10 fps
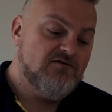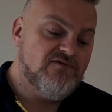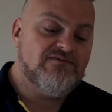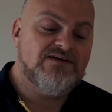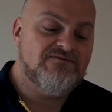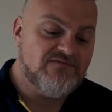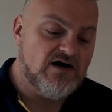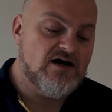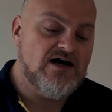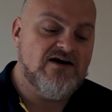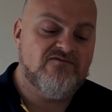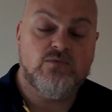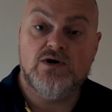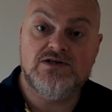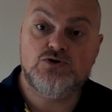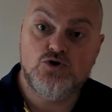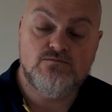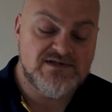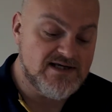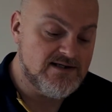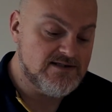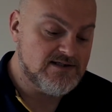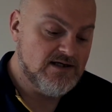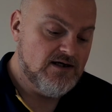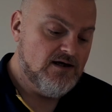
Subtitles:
55.2%.